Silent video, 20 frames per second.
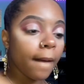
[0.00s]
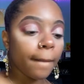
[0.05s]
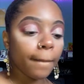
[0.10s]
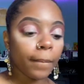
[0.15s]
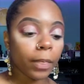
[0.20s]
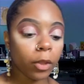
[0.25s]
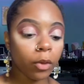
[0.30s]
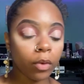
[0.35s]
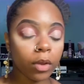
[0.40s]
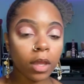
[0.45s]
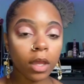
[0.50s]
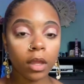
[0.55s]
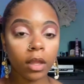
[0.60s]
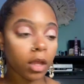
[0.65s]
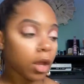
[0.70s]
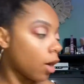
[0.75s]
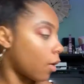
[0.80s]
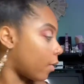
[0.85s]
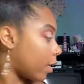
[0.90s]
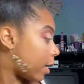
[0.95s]
you can
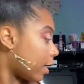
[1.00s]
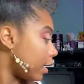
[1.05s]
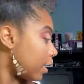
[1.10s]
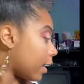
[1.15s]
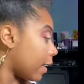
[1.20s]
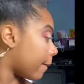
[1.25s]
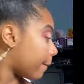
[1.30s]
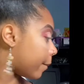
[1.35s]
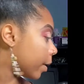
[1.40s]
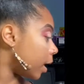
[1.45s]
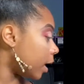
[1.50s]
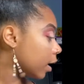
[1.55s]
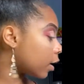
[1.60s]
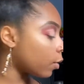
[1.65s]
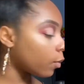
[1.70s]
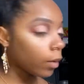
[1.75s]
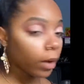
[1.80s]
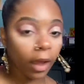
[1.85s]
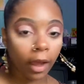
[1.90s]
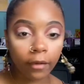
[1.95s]
go ahead and pick
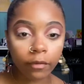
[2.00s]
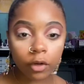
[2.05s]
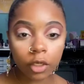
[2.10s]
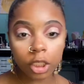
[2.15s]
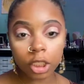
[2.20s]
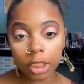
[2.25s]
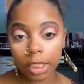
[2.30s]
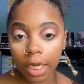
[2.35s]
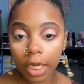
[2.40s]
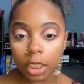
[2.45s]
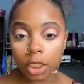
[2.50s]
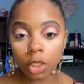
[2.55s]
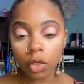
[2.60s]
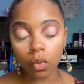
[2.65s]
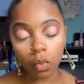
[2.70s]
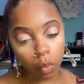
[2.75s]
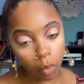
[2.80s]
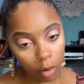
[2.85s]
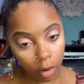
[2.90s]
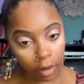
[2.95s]
whatever shade you
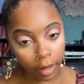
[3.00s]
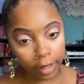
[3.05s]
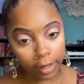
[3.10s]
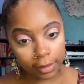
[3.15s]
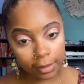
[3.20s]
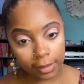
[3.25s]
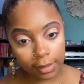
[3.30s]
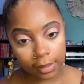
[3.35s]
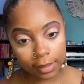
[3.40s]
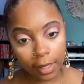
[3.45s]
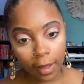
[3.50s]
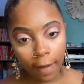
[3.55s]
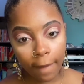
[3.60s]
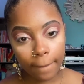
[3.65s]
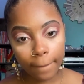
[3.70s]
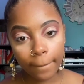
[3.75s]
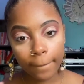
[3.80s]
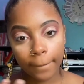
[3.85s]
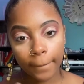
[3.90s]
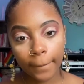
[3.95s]
want
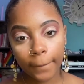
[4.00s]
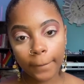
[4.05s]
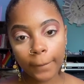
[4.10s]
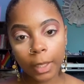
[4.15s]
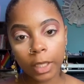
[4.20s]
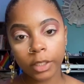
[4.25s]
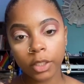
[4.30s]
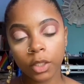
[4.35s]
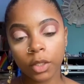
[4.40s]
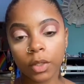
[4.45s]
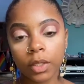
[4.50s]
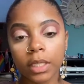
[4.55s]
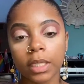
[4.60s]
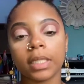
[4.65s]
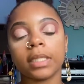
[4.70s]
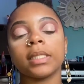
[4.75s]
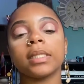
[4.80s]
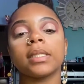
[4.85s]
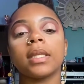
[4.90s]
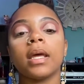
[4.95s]
to do
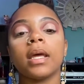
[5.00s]
this.